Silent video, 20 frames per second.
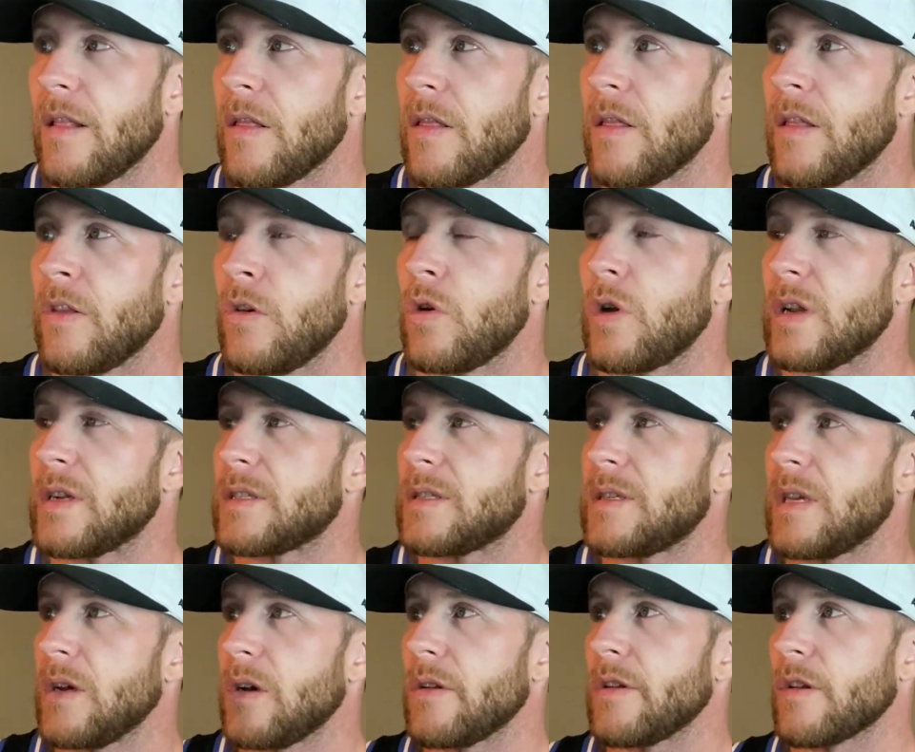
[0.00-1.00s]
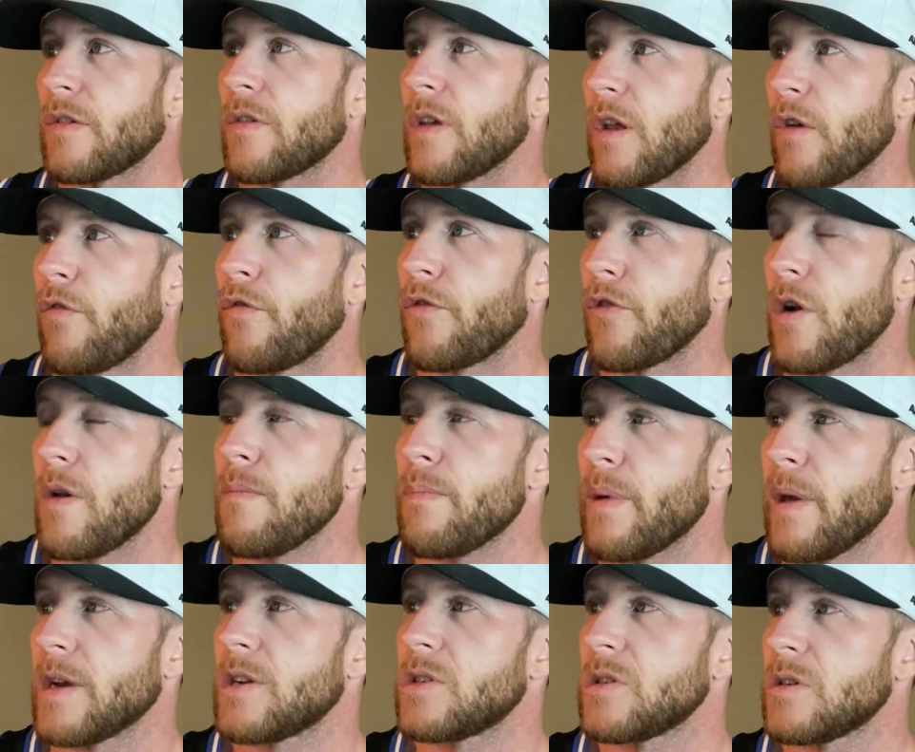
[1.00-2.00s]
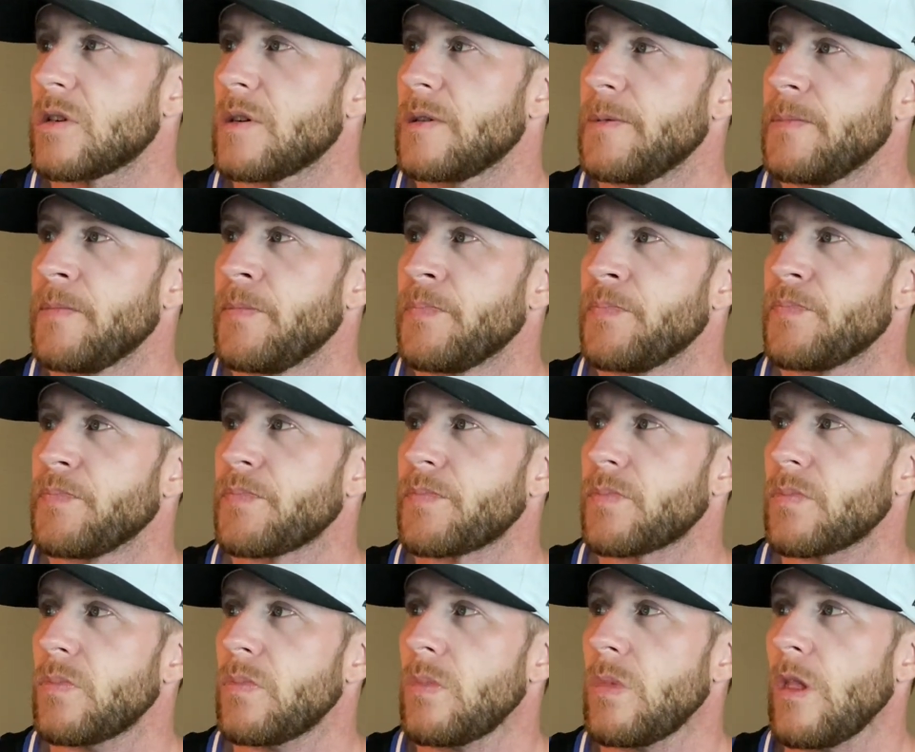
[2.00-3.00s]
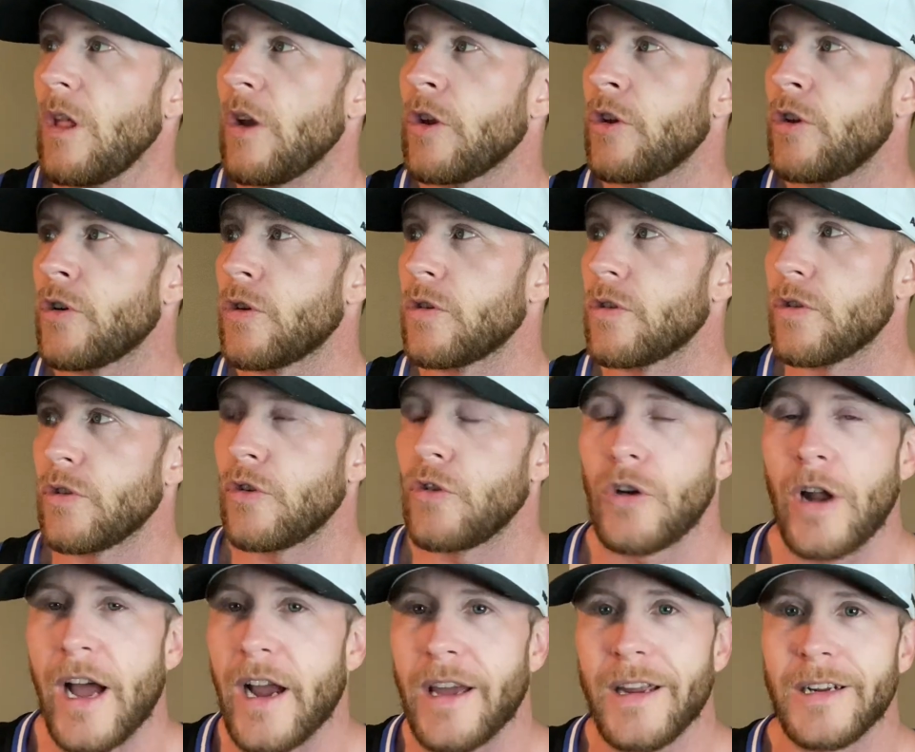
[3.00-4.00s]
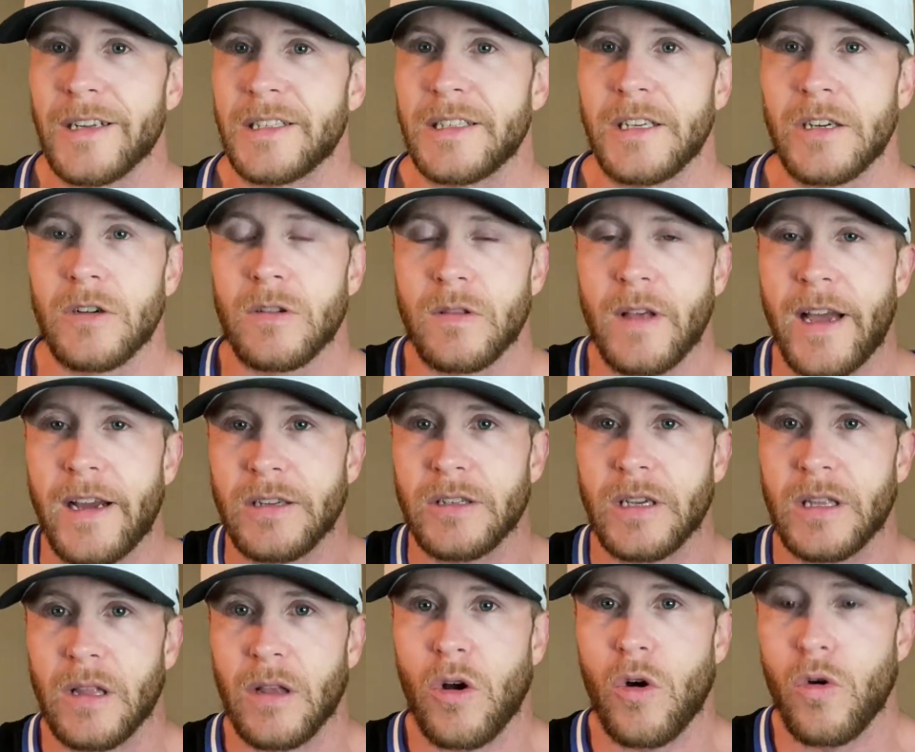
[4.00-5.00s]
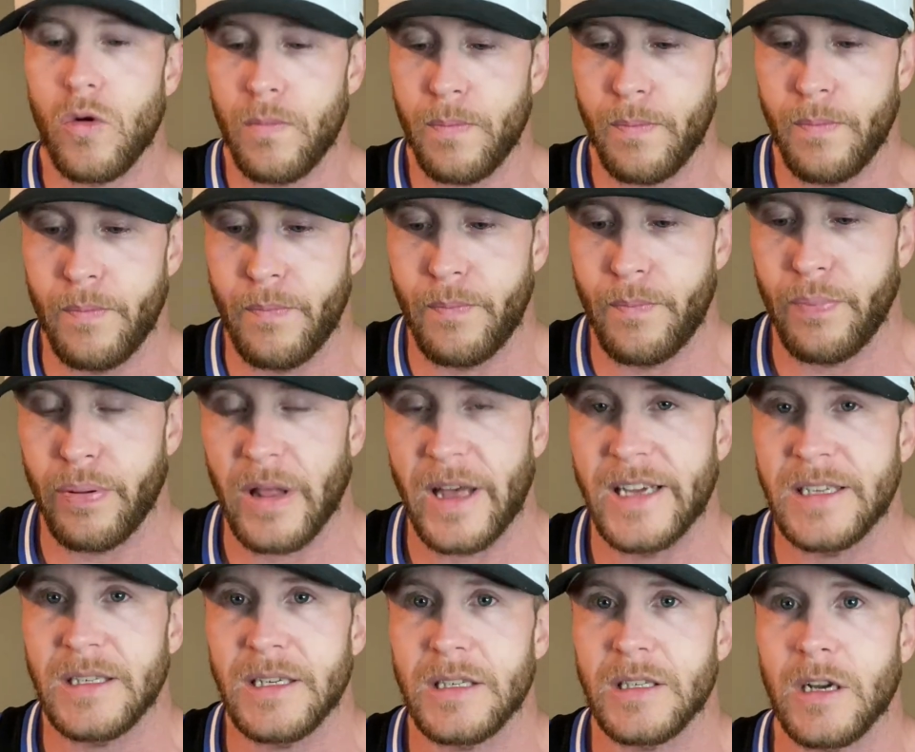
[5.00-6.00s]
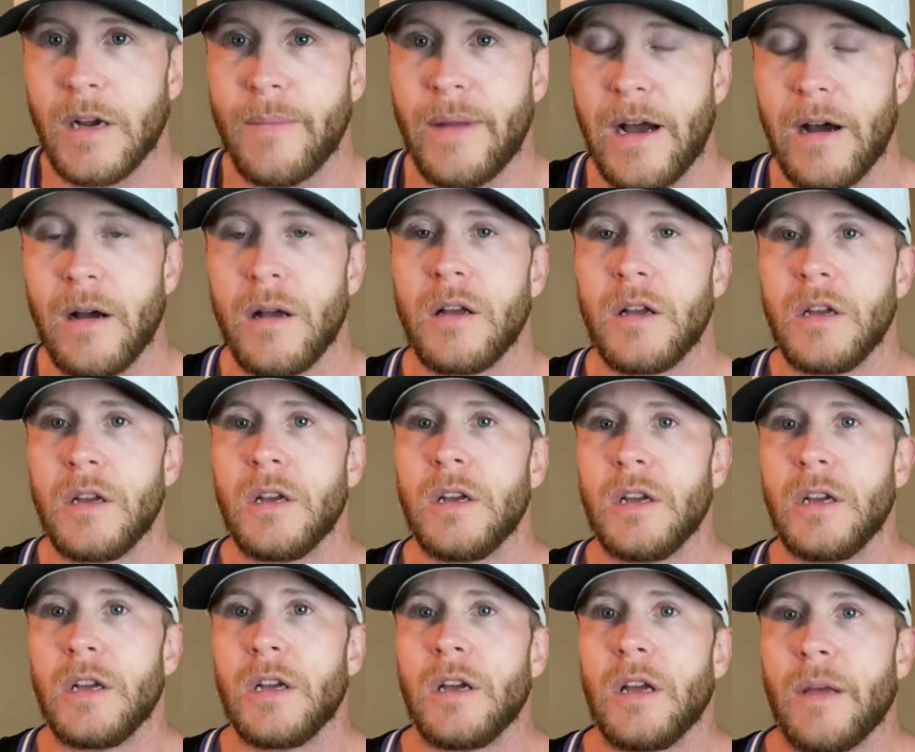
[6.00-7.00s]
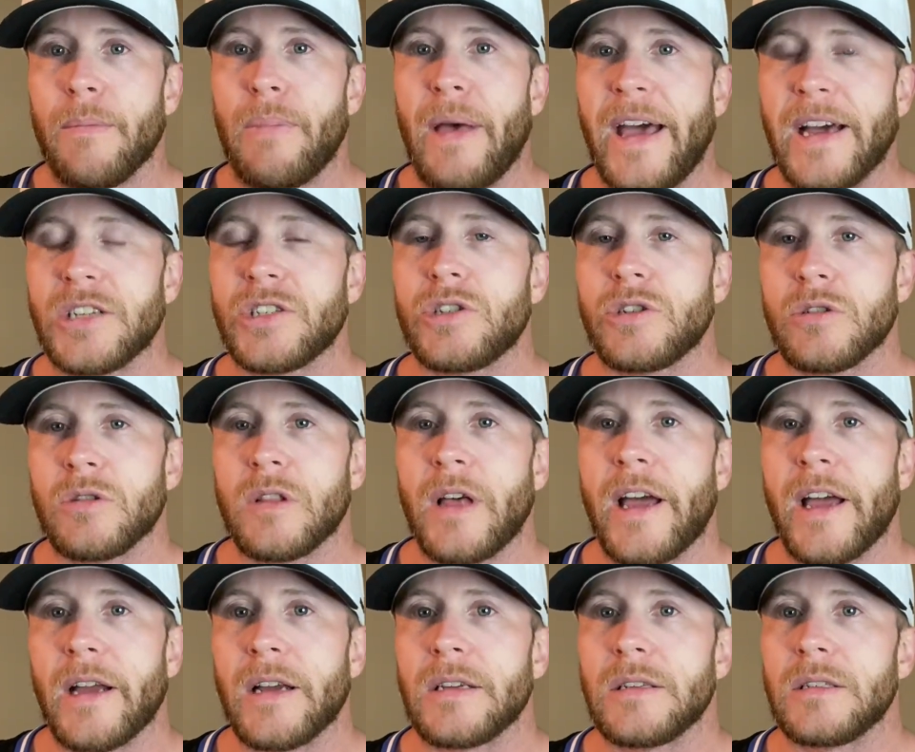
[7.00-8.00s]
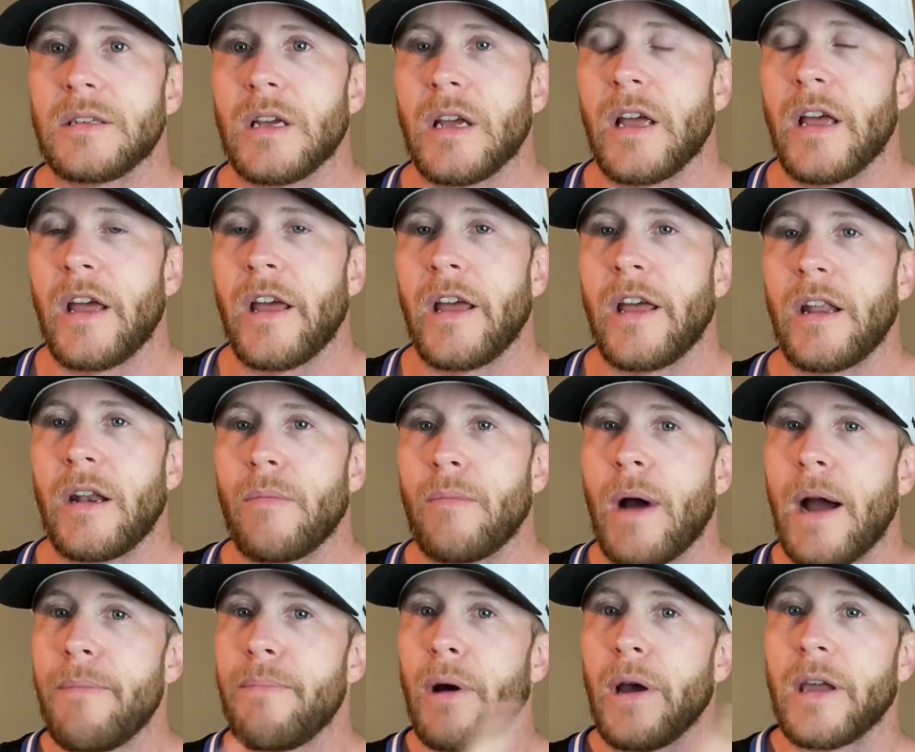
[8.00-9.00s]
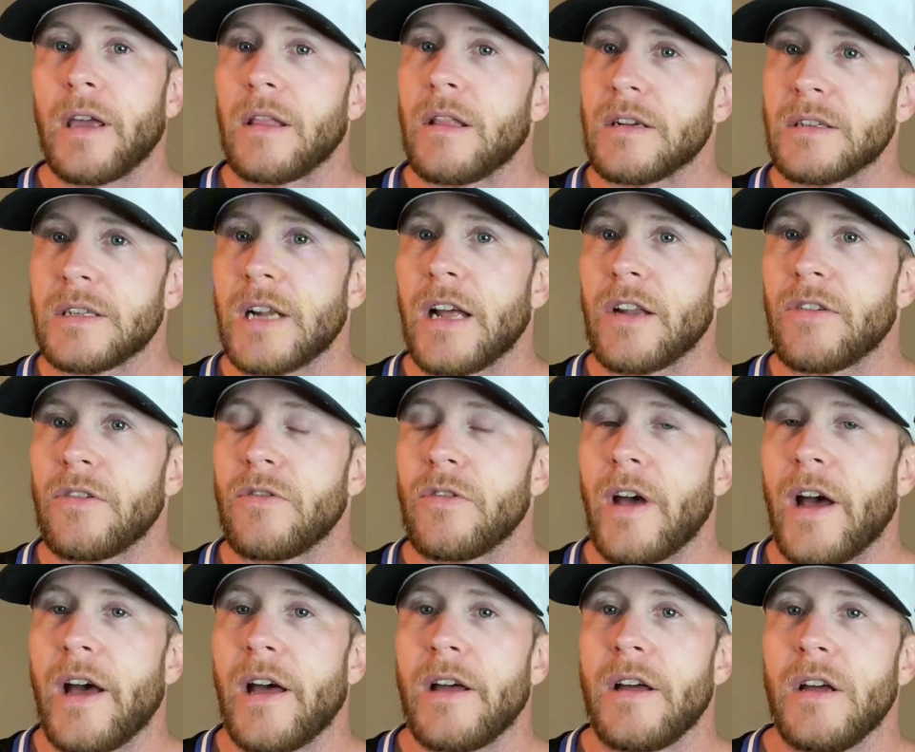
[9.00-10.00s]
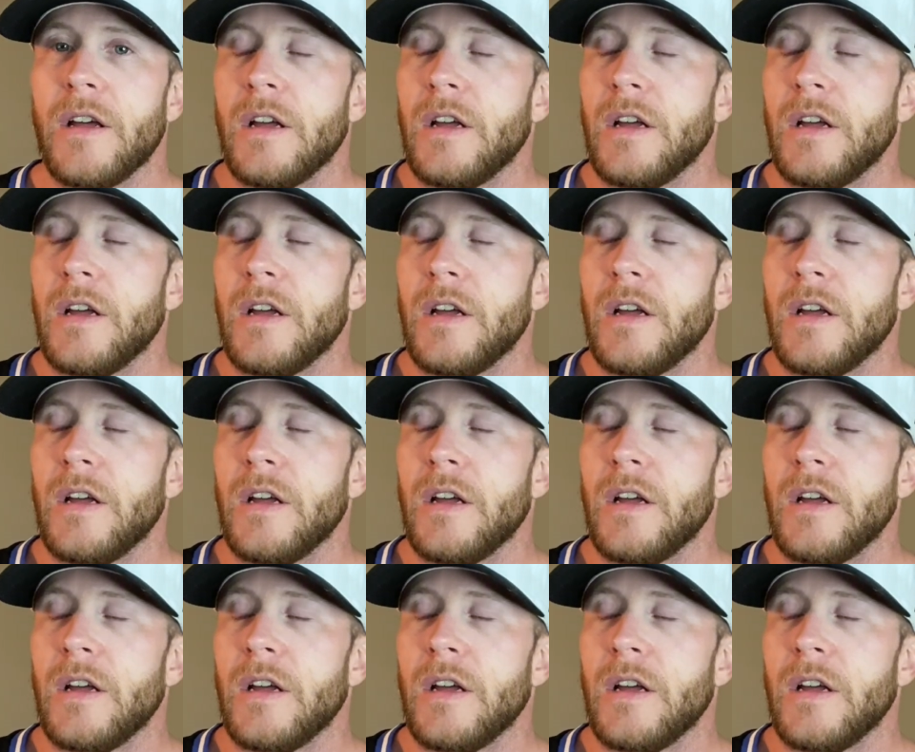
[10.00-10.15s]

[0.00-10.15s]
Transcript: you can see on this like front picture, you're not gonna see your legs. Like, the whole plastics come out past your legs, and my bike, it does not do that.